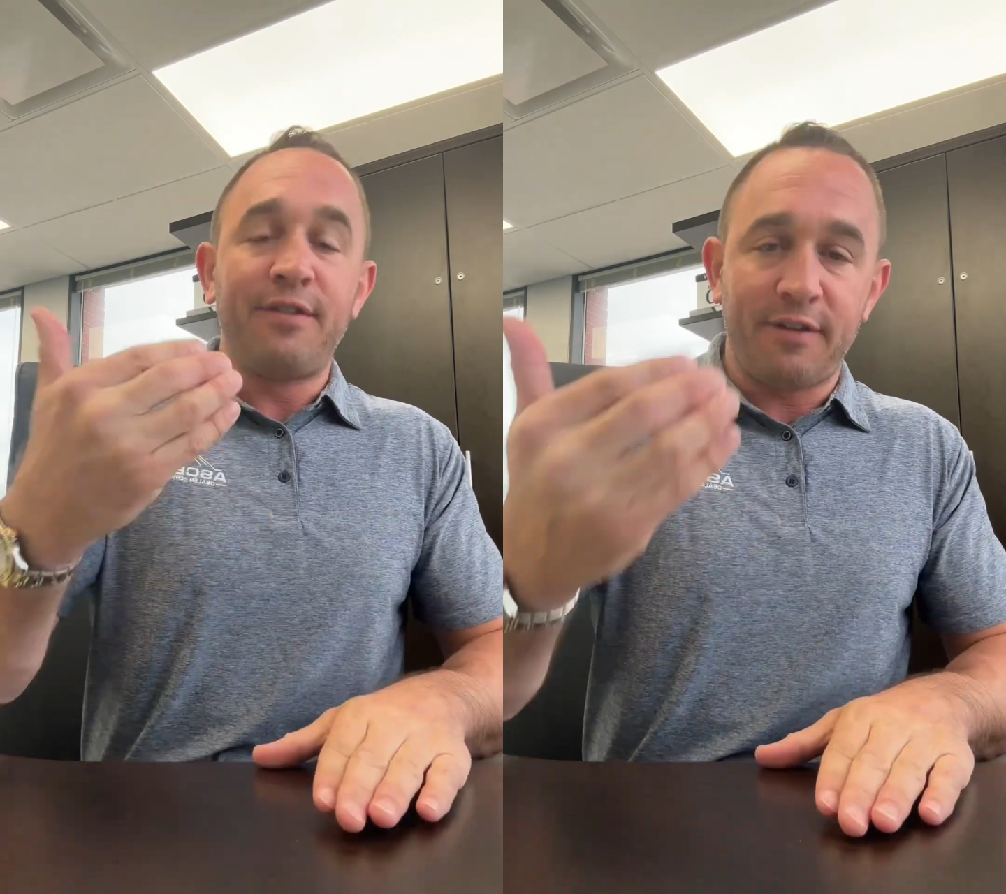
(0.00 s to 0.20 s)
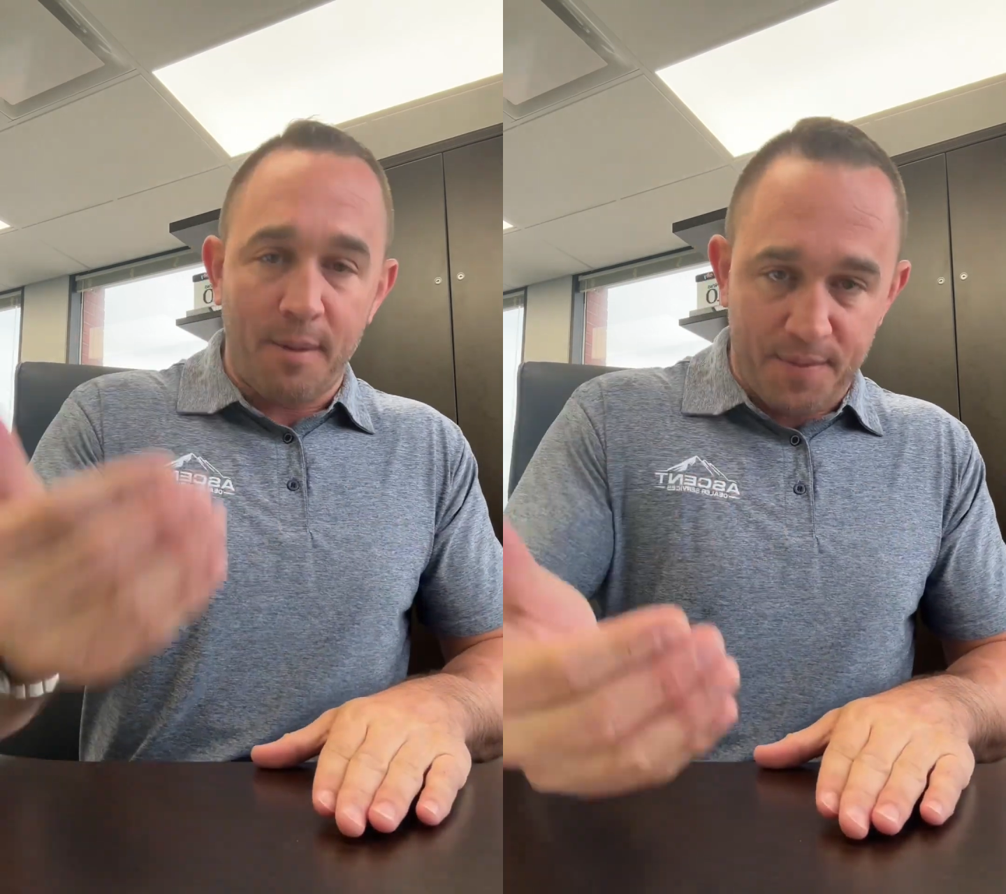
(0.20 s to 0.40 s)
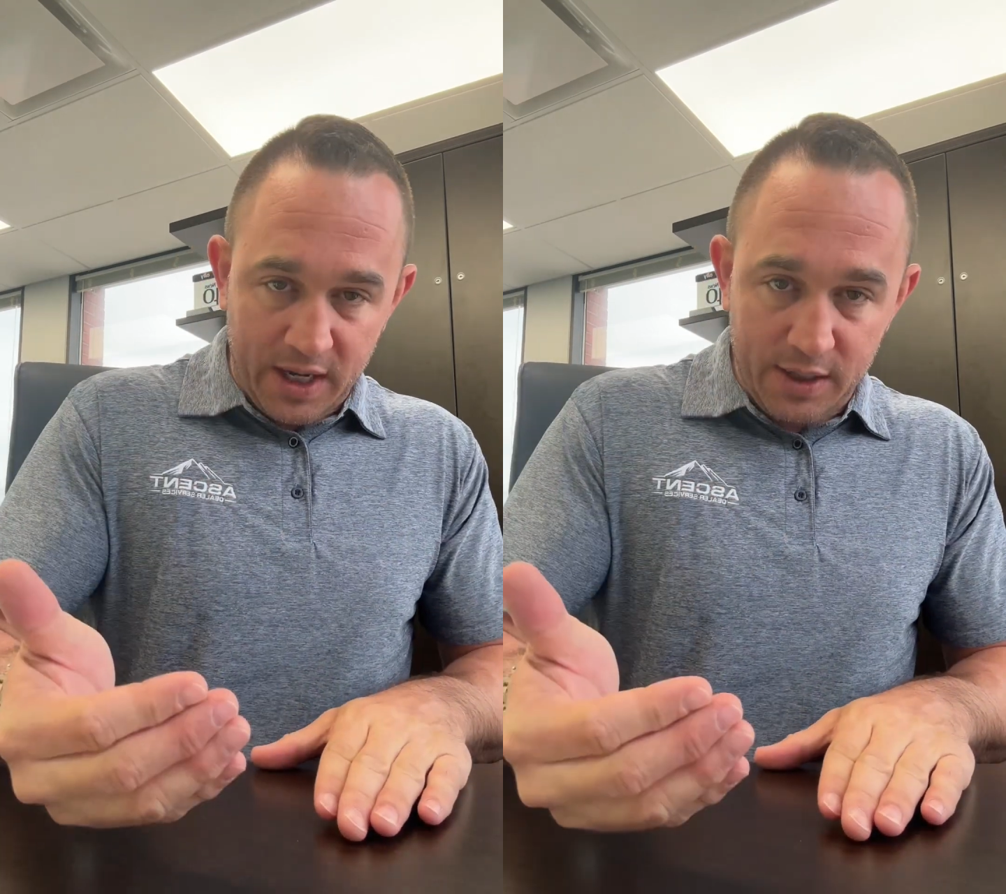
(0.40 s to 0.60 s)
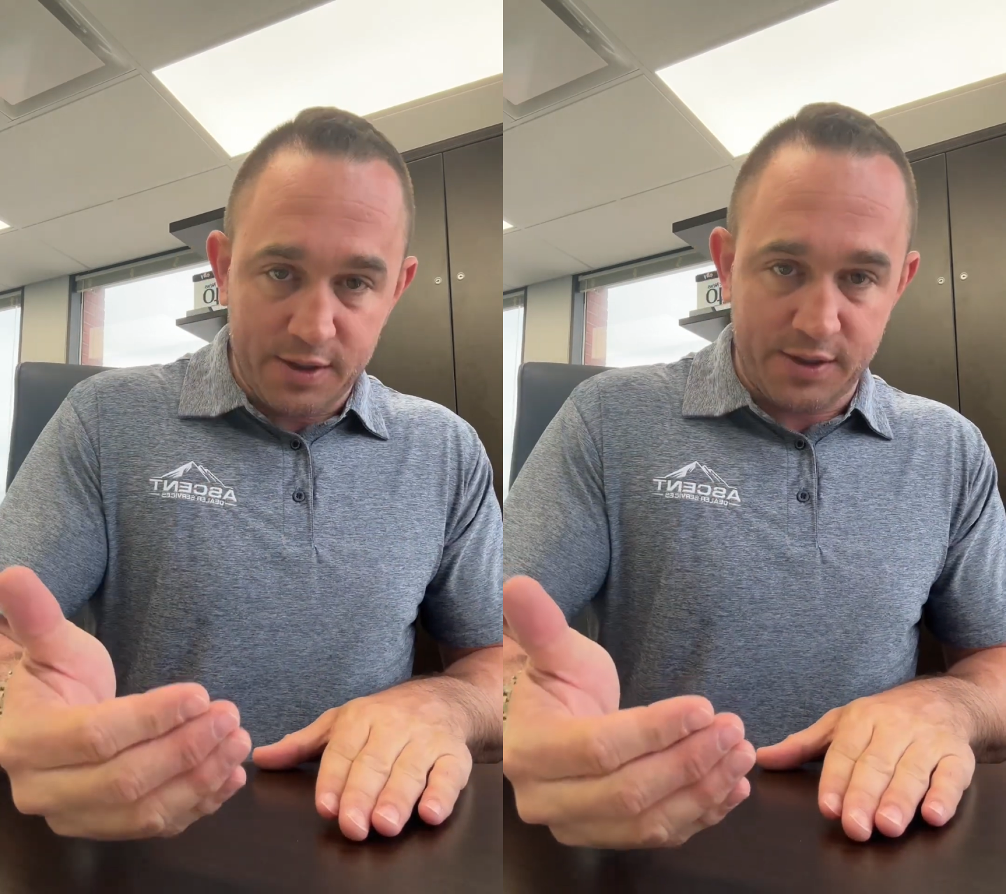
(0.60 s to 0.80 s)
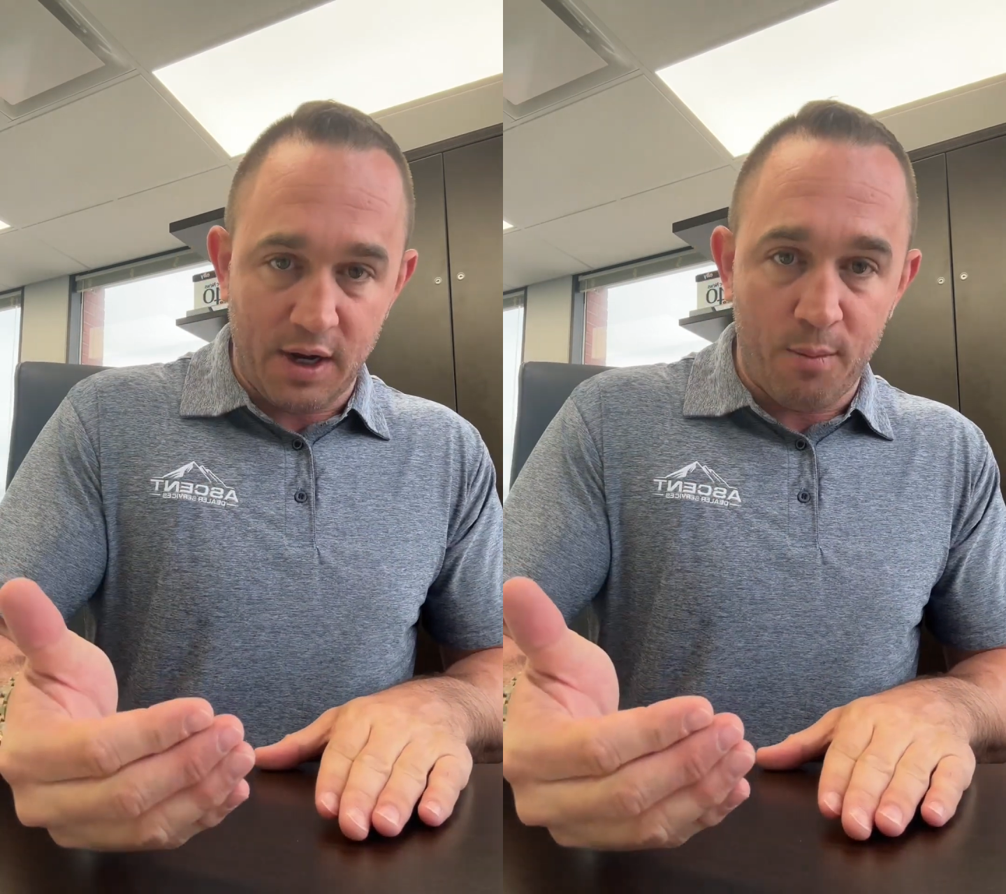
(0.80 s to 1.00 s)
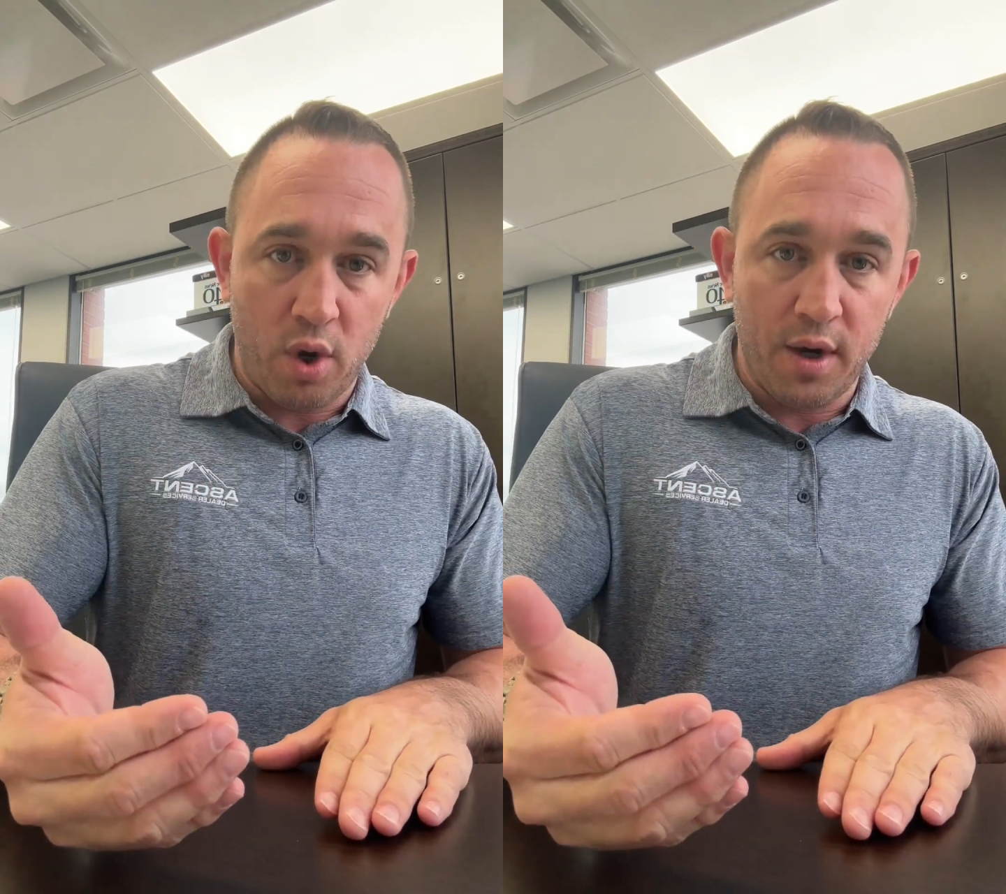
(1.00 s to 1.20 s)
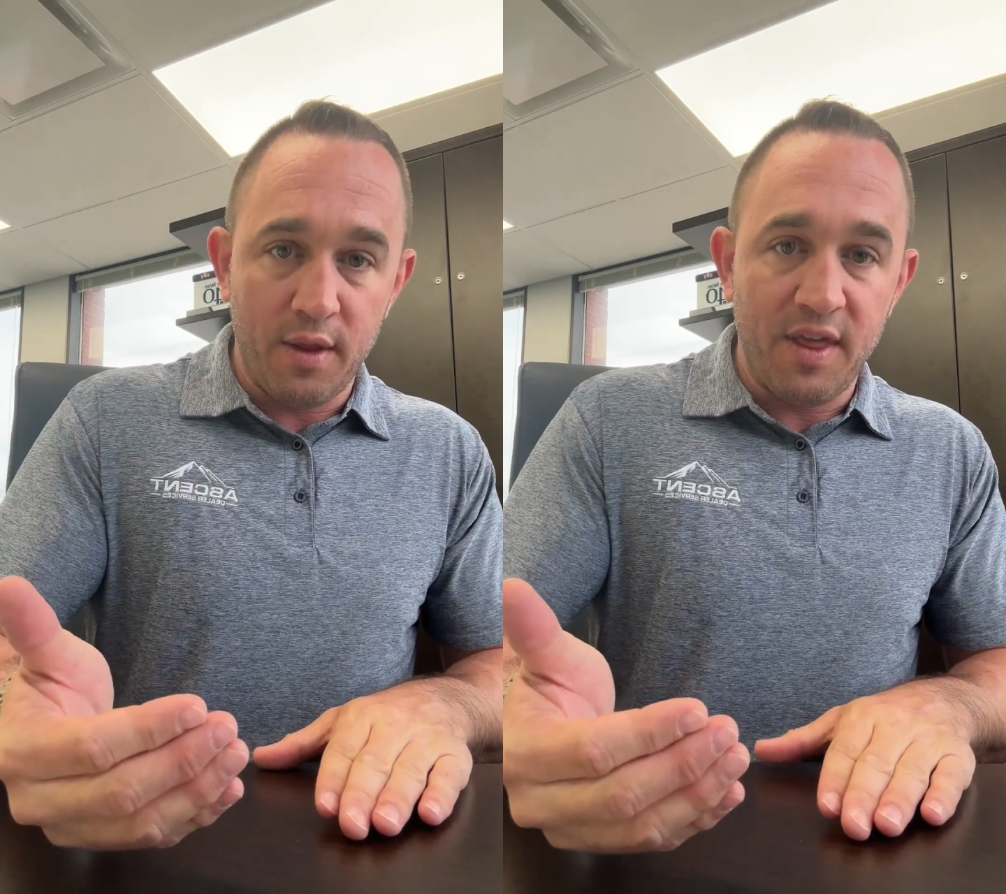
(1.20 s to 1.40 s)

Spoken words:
something to someone,